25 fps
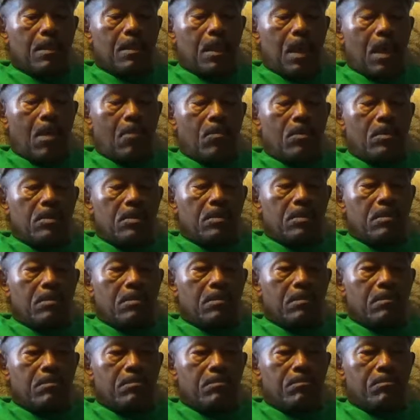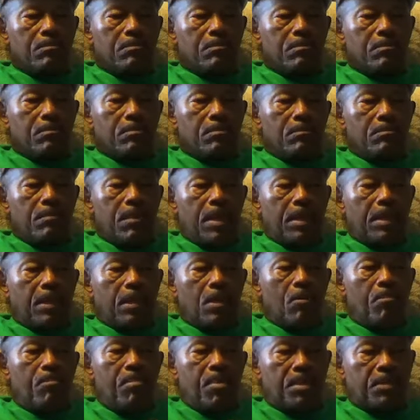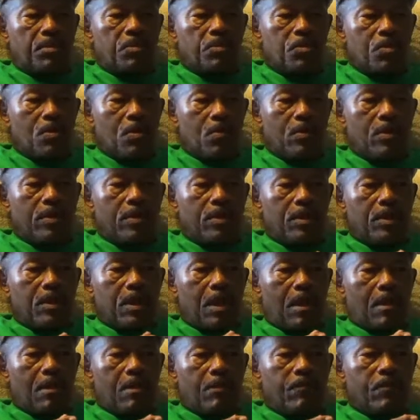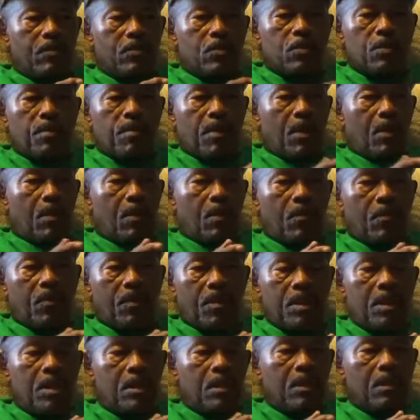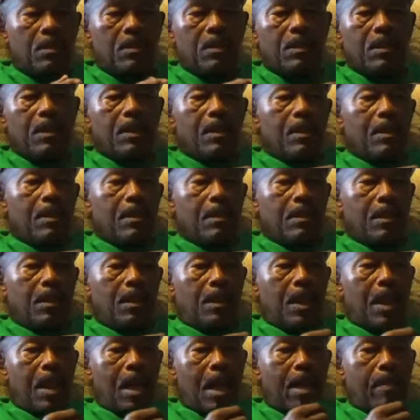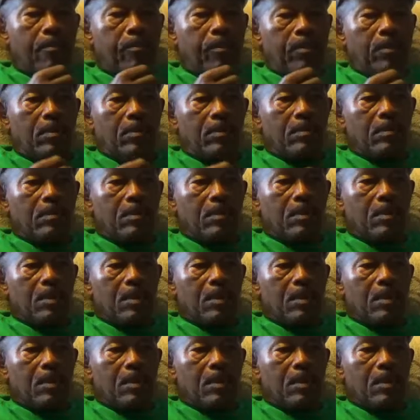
I was making a big story out of a small thing that happened